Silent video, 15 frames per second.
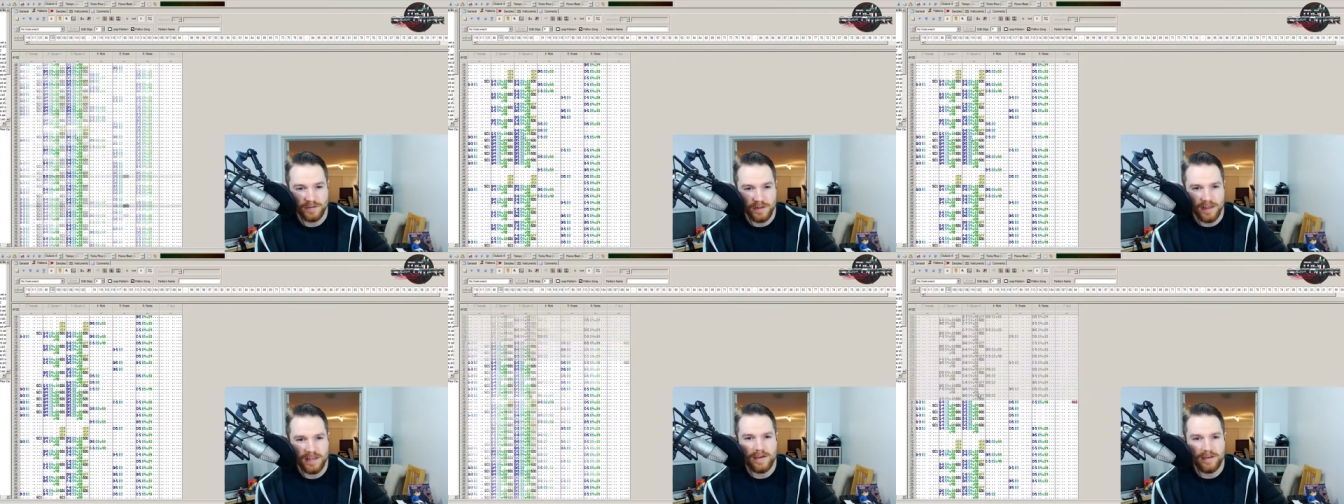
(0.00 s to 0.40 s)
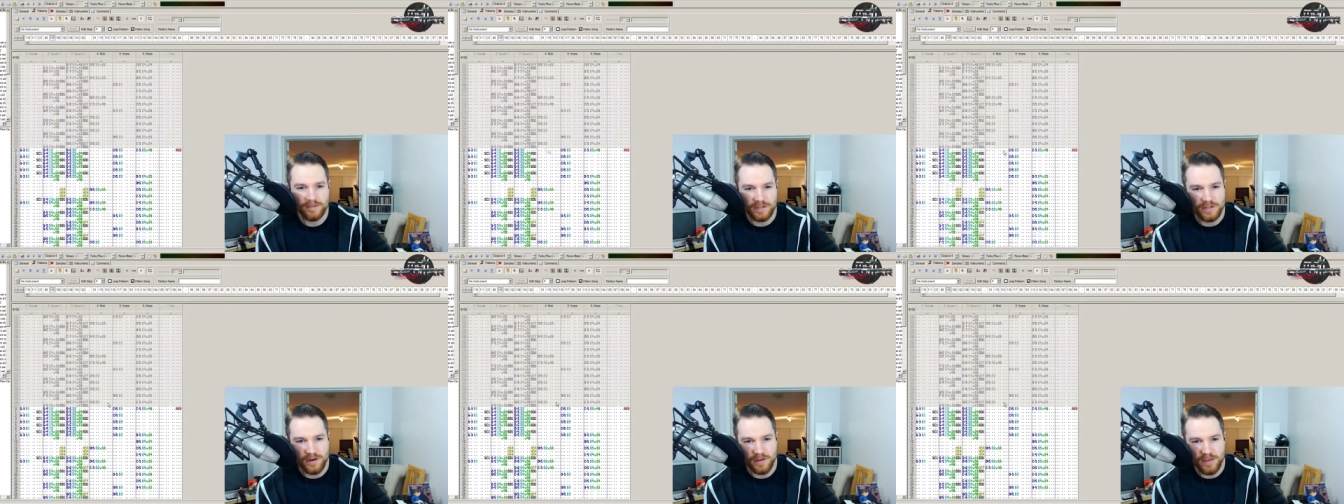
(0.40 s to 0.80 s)
So then you have
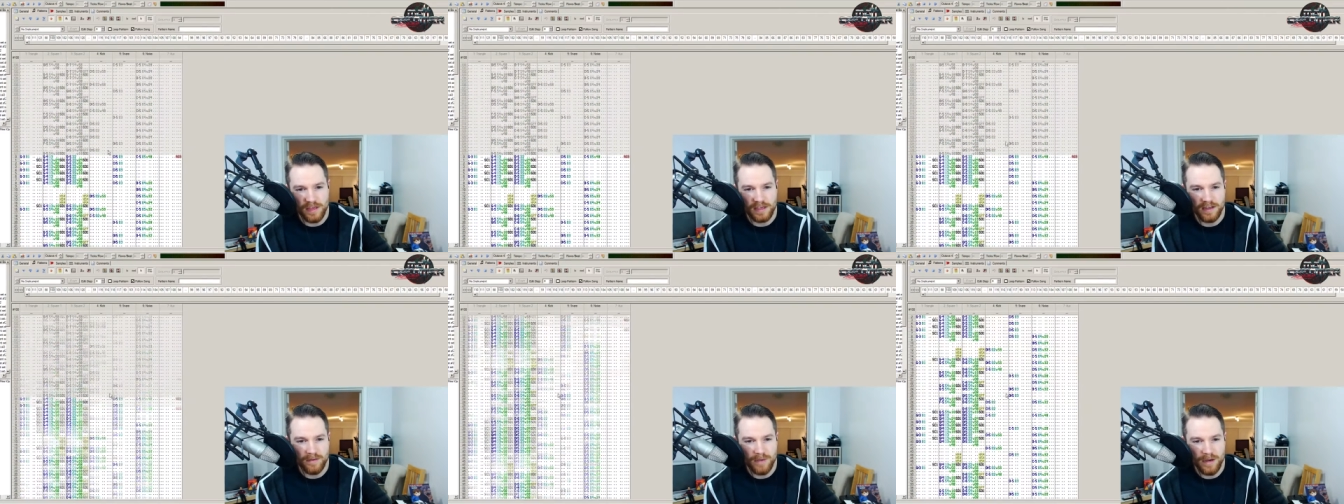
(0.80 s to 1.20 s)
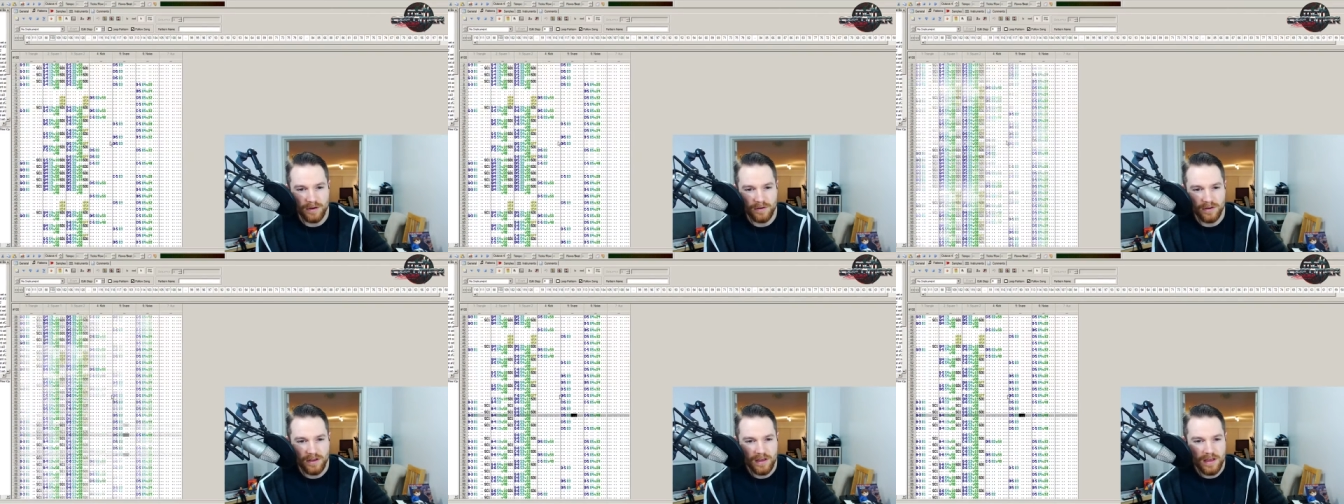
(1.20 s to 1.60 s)
to start thinking
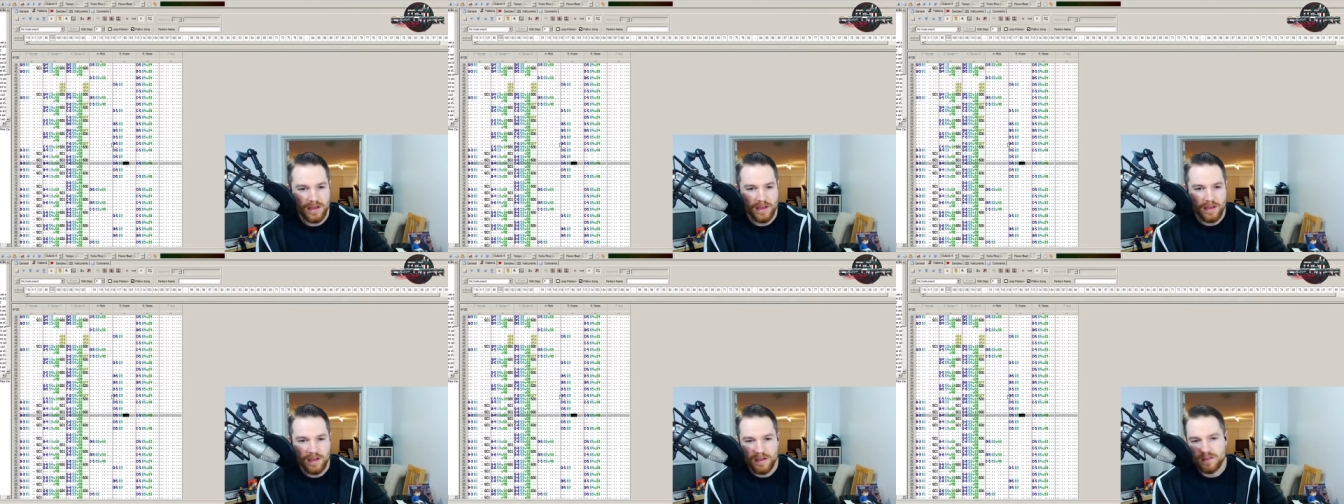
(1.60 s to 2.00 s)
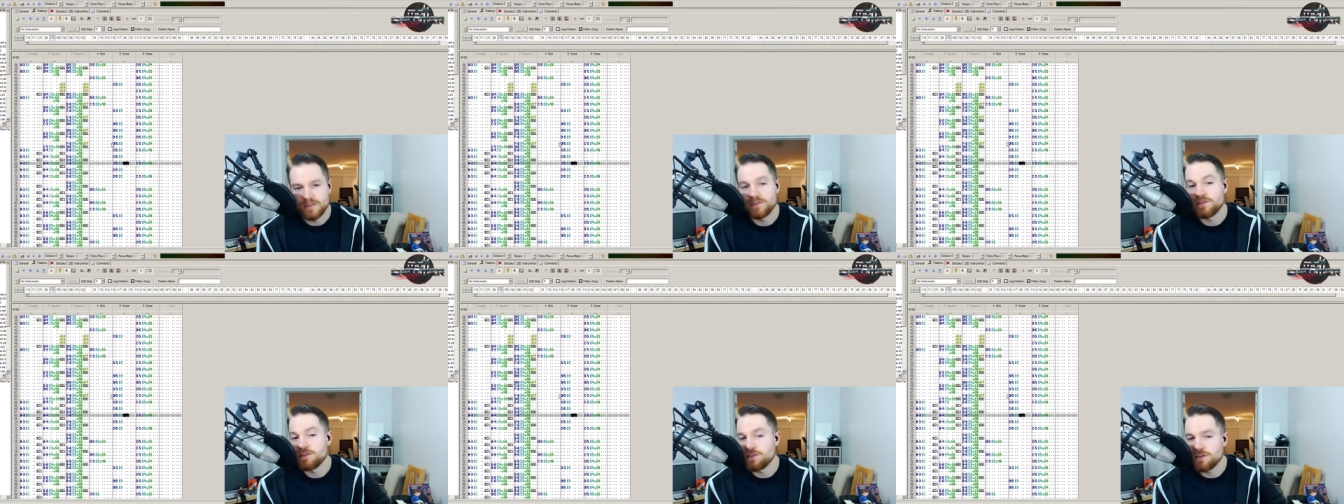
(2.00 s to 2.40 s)
about
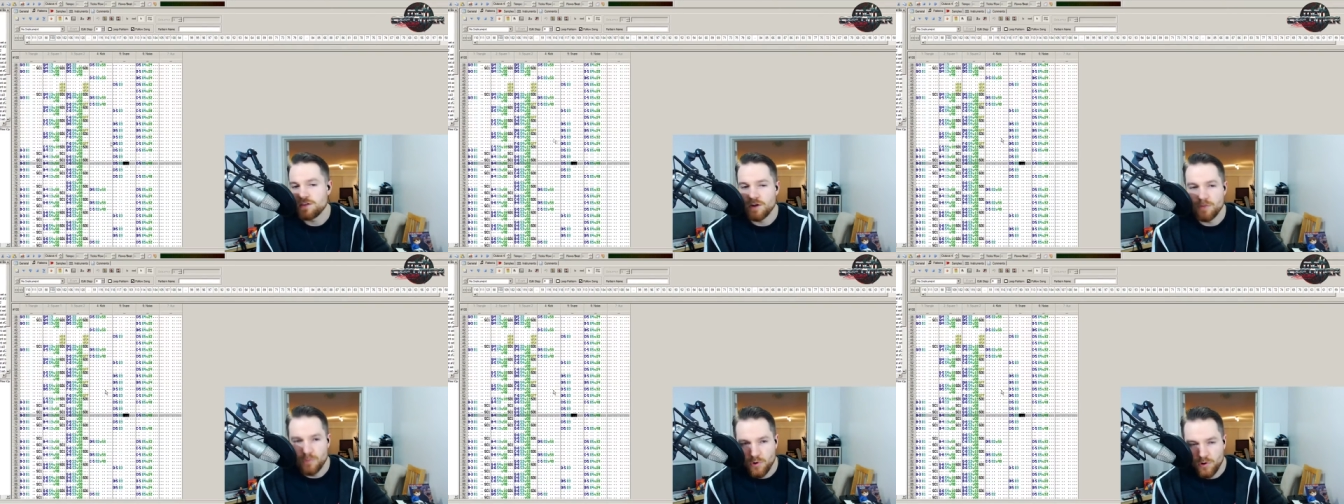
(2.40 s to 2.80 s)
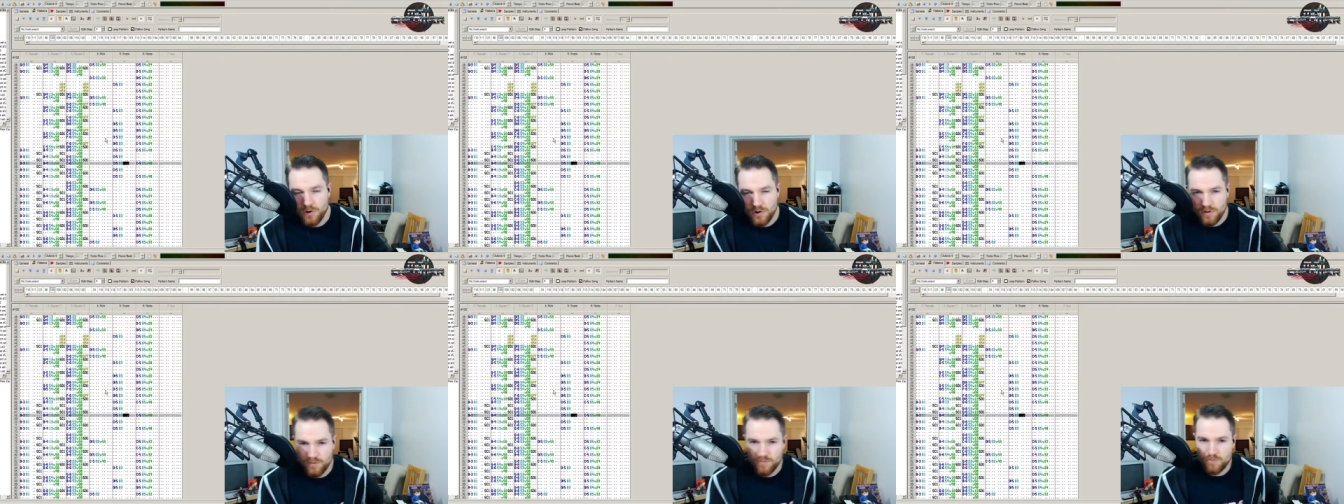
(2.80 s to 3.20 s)
you know,
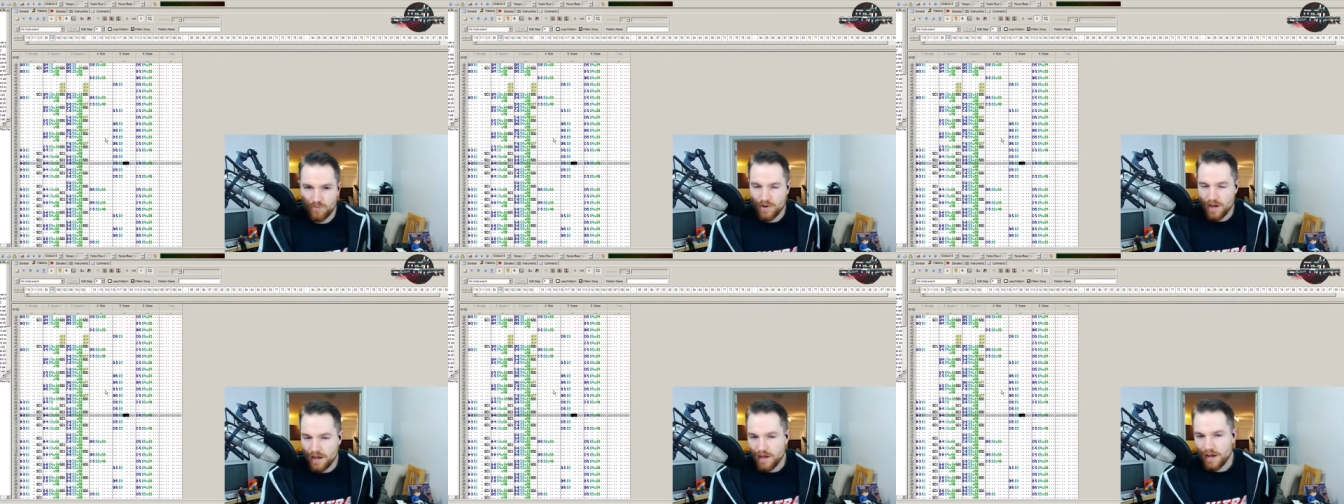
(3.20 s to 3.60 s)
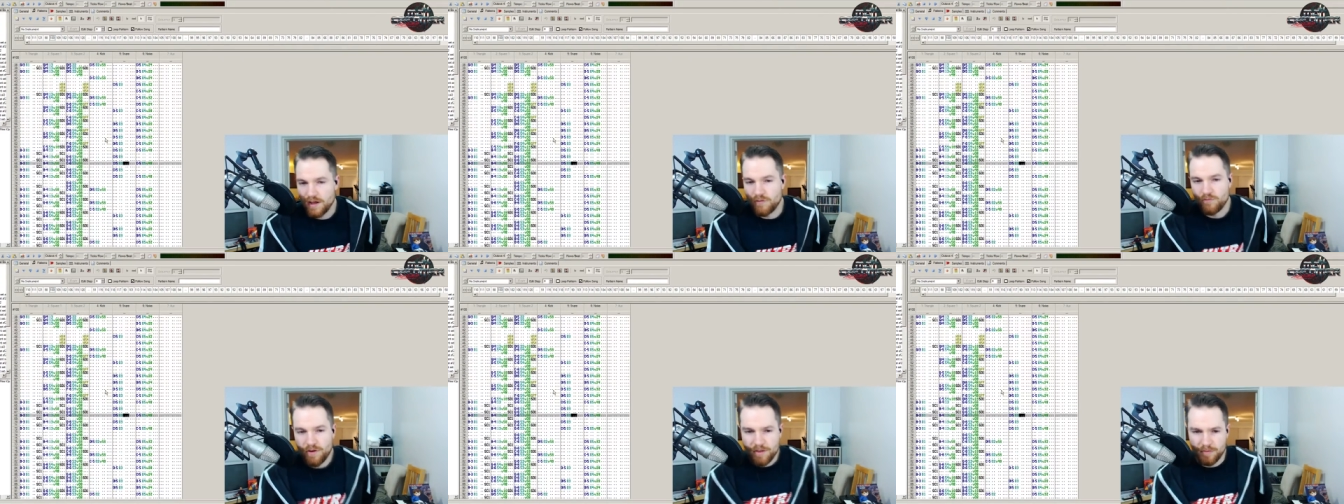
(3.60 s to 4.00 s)
more
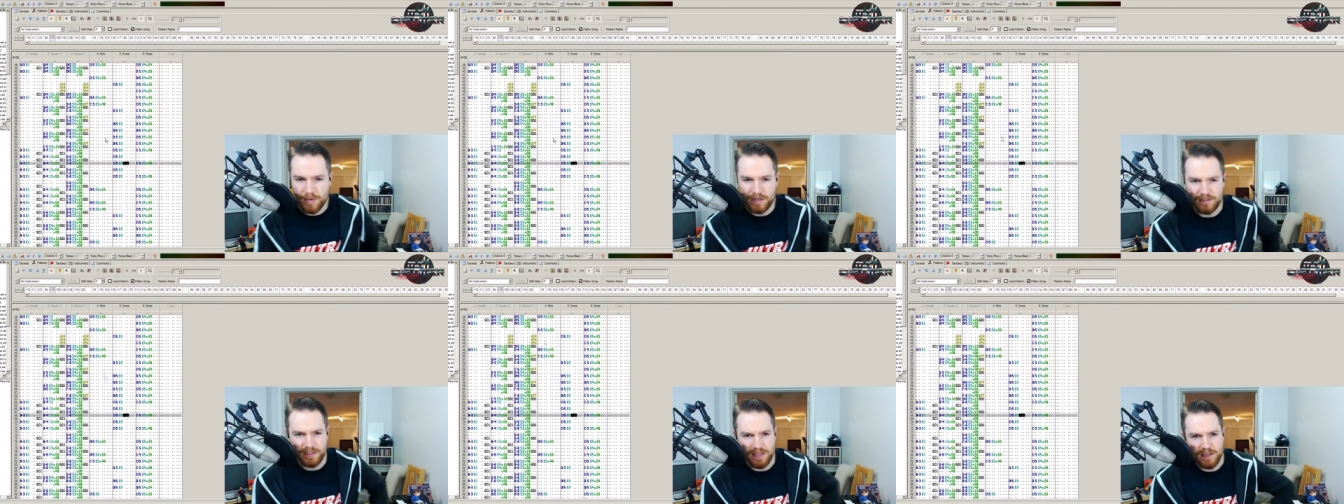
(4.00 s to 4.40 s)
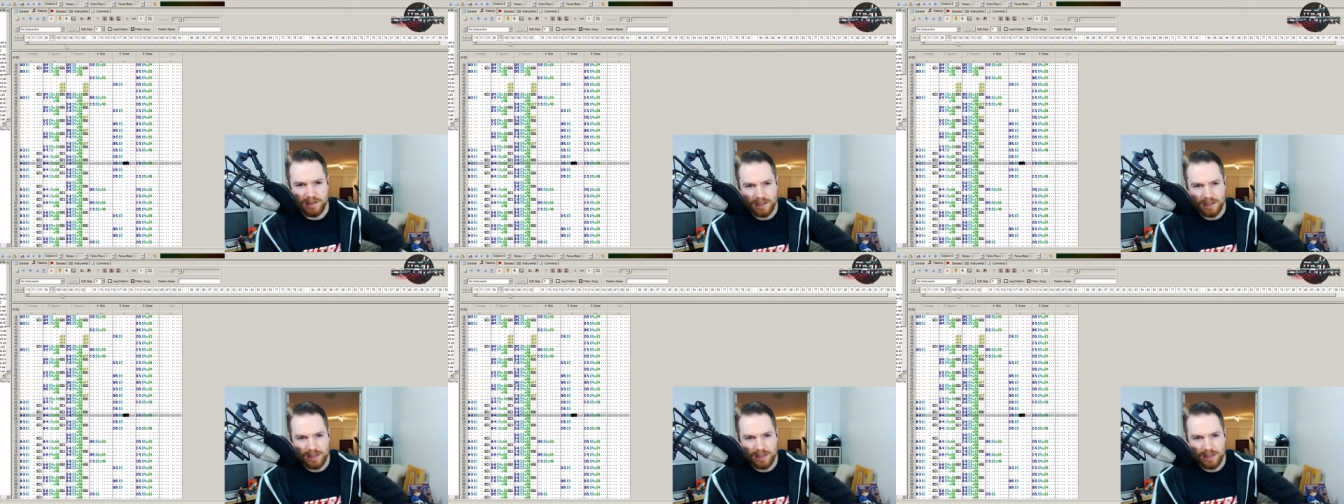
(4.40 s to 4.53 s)
uh, rhythmically.